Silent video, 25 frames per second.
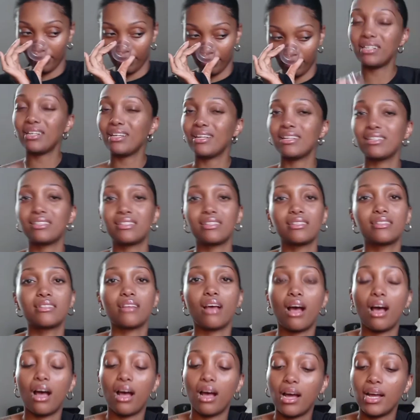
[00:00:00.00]
it has
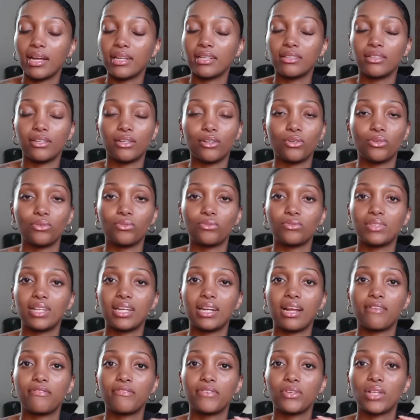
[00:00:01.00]
this odd note
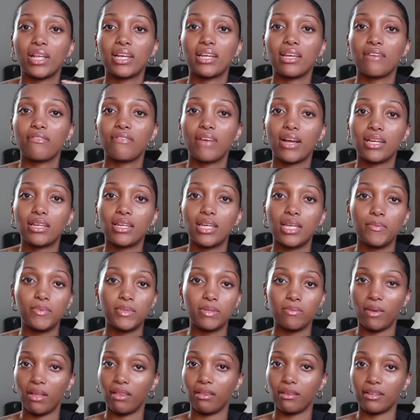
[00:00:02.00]
that I feel like if I keep
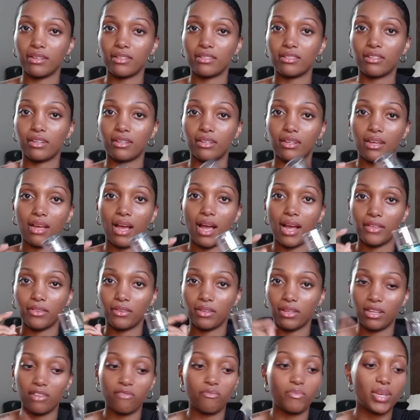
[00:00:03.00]
smelling, it's going to
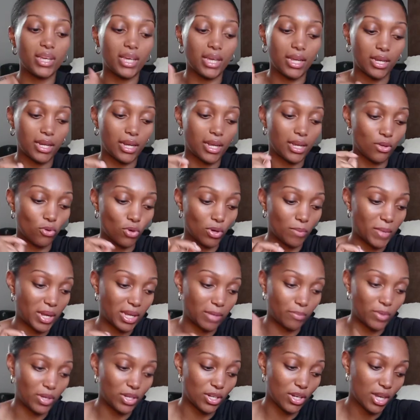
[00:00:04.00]
either give me a headache or
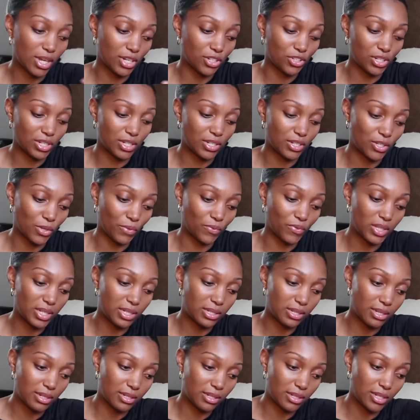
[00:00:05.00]
make me nauseous. So
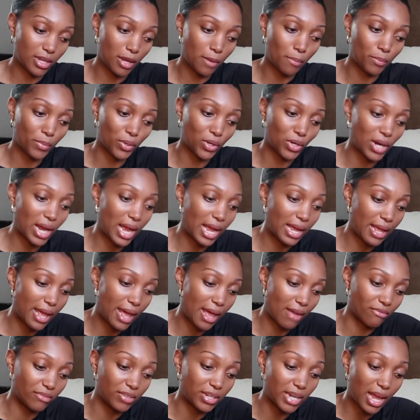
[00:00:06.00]
this is number, I
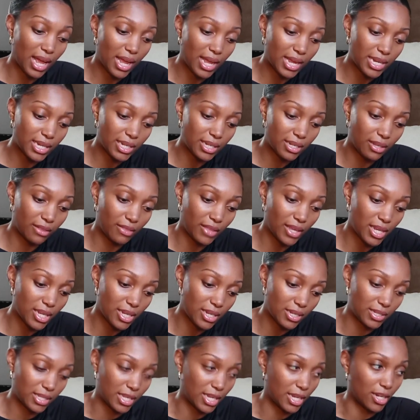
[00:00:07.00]
have nine
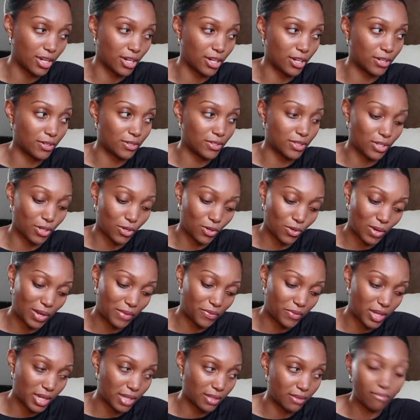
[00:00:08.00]
things here. So
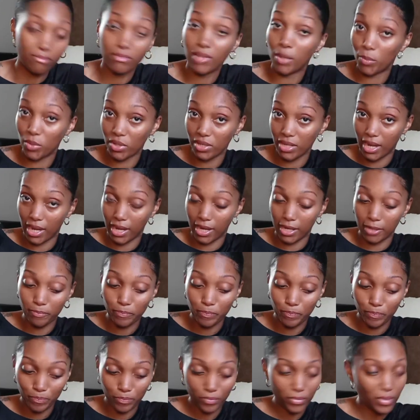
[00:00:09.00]
I think number
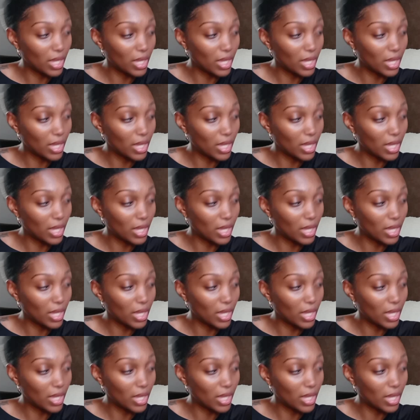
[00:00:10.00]
nine,